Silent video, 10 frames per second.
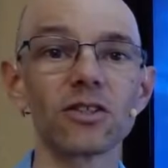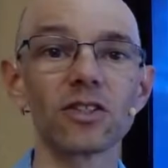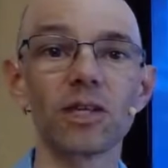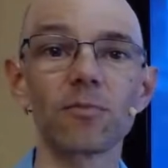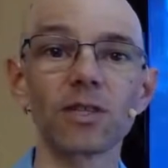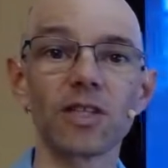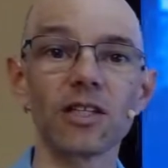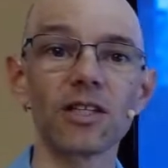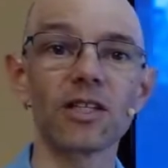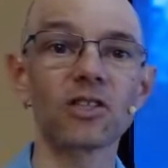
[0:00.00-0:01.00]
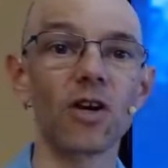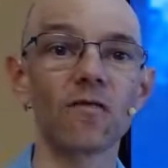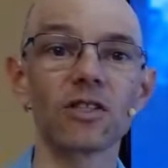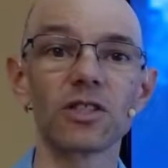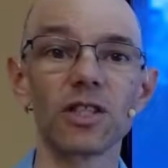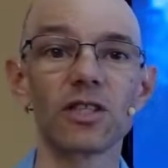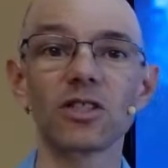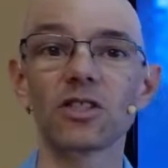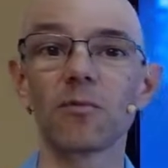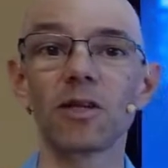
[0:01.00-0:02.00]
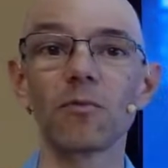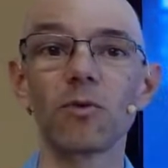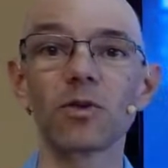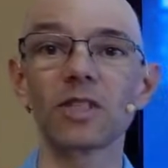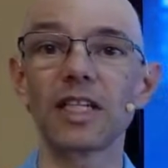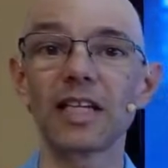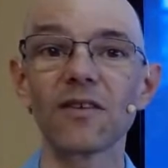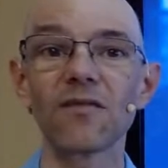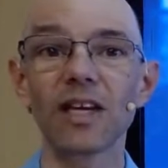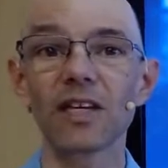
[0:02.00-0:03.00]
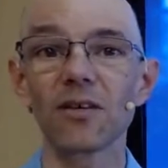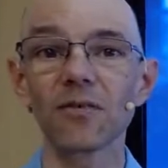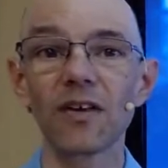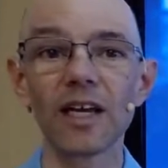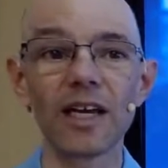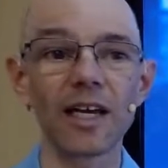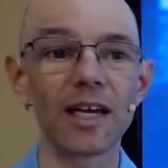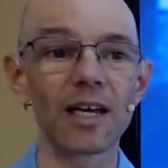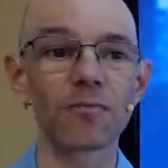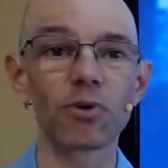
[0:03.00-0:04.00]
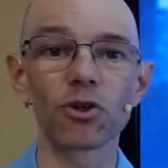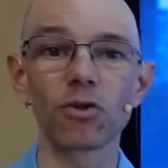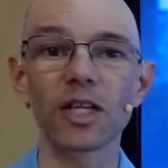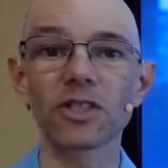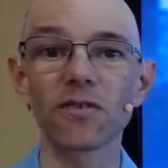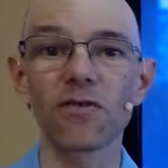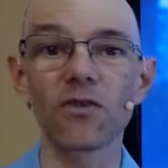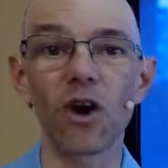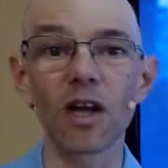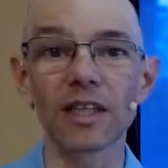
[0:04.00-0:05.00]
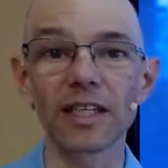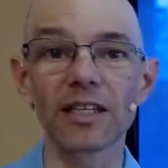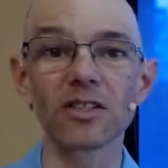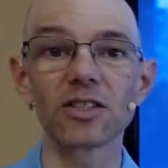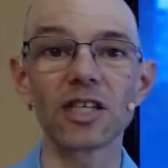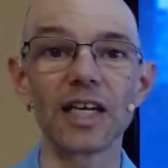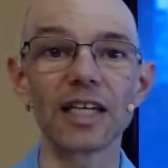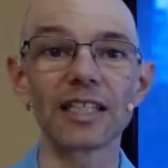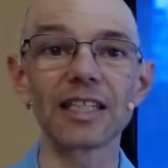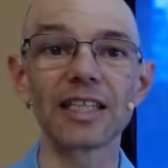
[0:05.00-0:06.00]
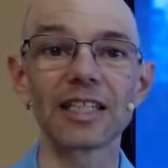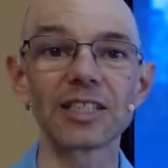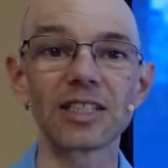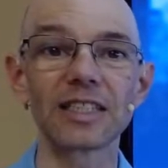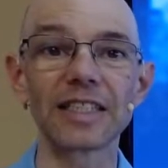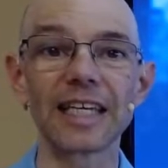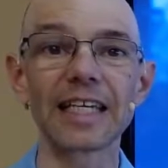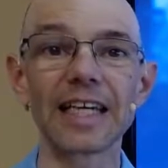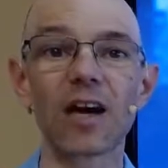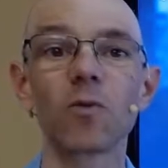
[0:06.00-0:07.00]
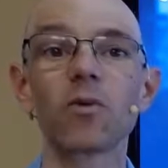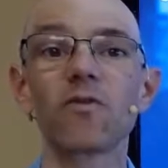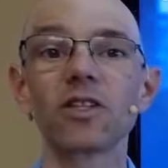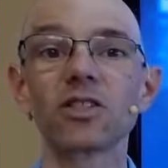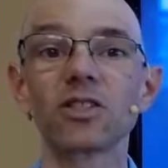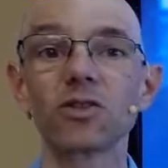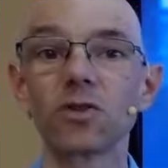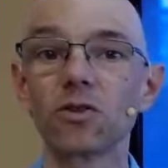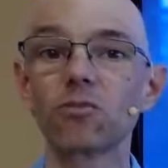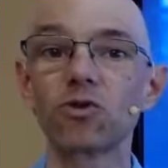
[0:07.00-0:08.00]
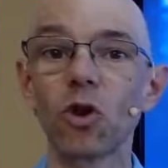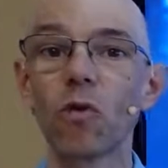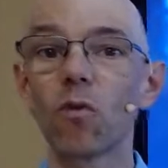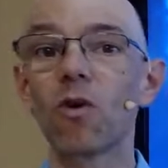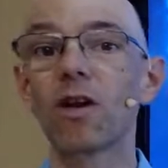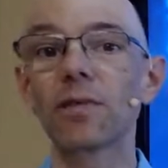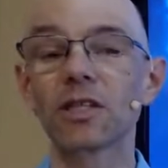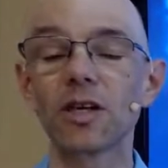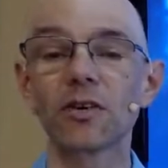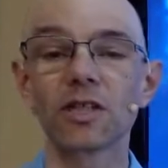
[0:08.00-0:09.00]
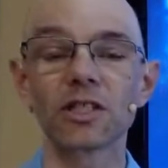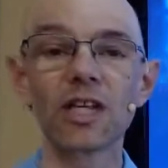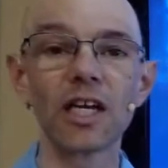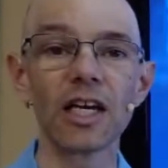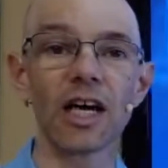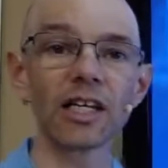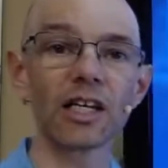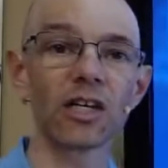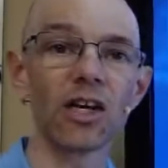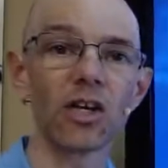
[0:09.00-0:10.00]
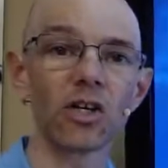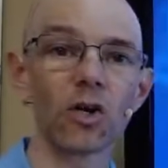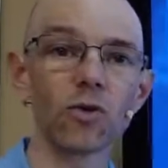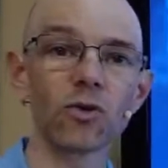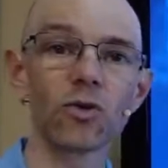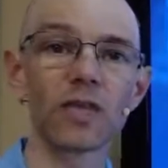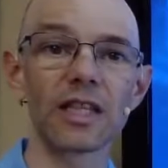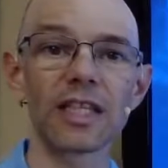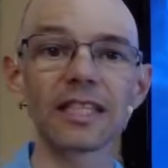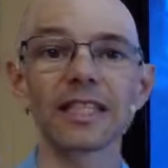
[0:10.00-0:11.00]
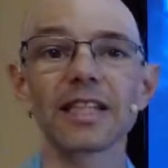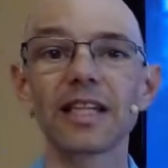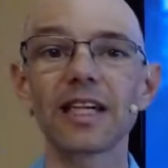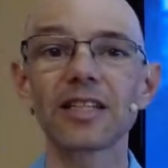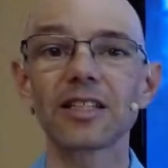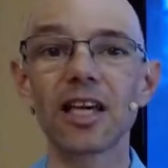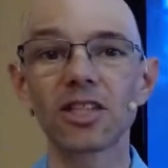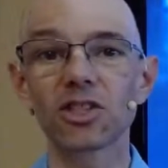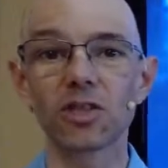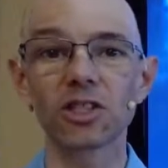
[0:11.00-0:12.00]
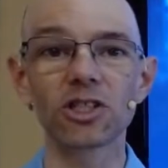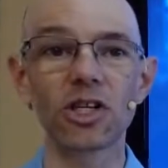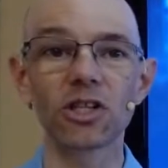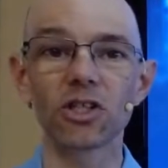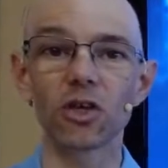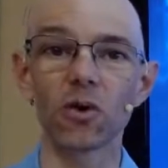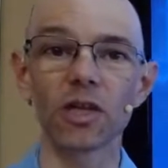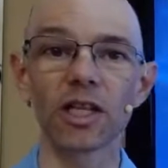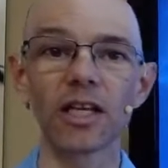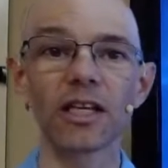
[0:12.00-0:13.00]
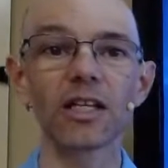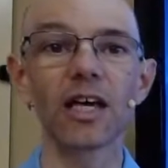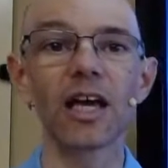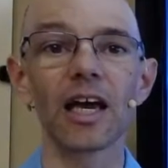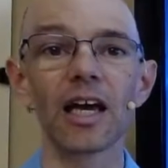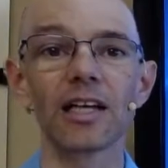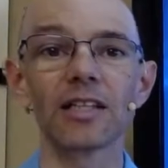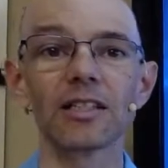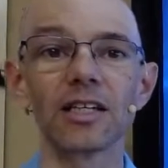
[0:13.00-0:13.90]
that presented this conference, they are some of the most innovative and progressive thought leaders and clinicians in our profession. So you don't want to miss out on this. Again, go to this link, take a screenshot, go to the link, and